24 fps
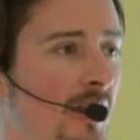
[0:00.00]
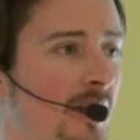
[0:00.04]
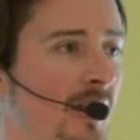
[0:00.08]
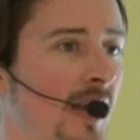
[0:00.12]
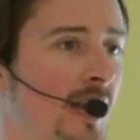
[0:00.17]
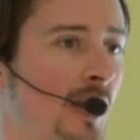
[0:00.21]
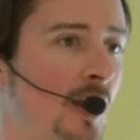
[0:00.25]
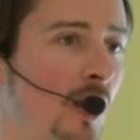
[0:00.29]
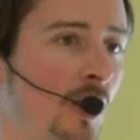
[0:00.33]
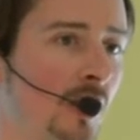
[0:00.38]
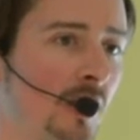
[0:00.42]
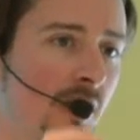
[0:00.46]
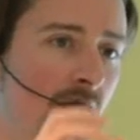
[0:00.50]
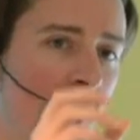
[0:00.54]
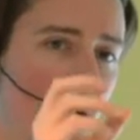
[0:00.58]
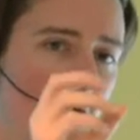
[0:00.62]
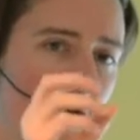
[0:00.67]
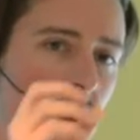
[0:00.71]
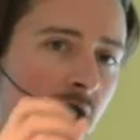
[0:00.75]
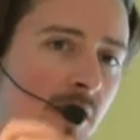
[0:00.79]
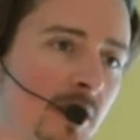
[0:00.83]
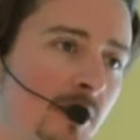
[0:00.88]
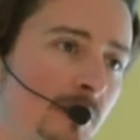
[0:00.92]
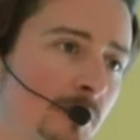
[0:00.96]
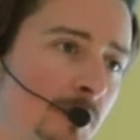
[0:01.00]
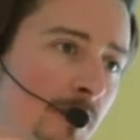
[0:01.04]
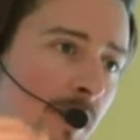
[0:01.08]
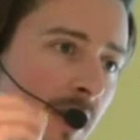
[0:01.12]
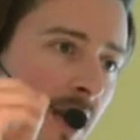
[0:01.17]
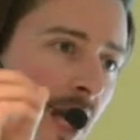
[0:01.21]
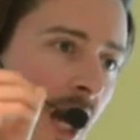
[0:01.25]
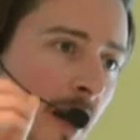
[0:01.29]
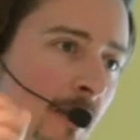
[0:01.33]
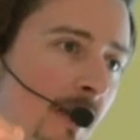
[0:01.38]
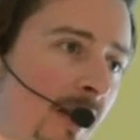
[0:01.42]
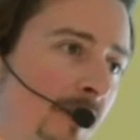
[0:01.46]
They don't
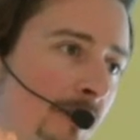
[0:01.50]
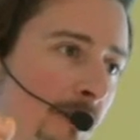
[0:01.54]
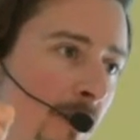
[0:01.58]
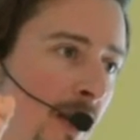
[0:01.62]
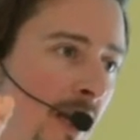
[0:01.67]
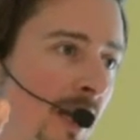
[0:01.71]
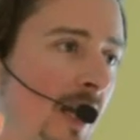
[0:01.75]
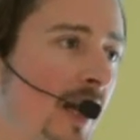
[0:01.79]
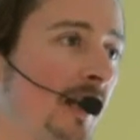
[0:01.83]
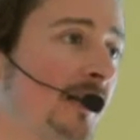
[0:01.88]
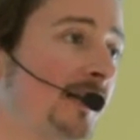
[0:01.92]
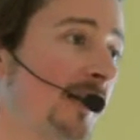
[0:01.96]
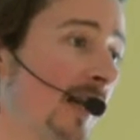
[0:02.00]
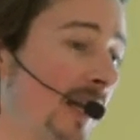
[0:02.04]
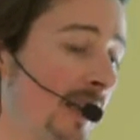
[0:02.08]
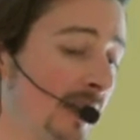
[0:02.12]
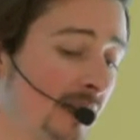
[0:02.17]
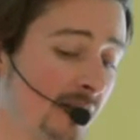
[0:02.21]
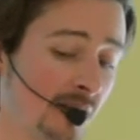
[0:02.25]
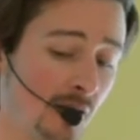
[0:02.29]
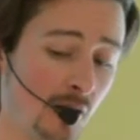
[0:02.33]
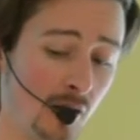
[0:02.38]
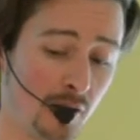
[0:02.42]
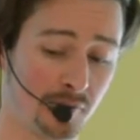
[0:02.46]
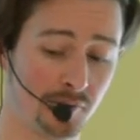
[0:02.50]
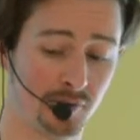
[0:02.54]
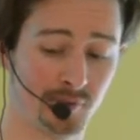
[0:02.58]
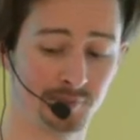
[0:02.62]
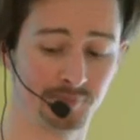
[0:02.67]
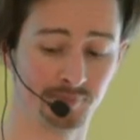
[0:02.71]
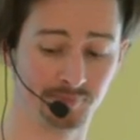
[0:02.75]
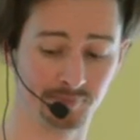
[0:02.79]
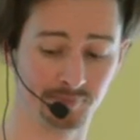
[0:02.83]
become as big as they deserve.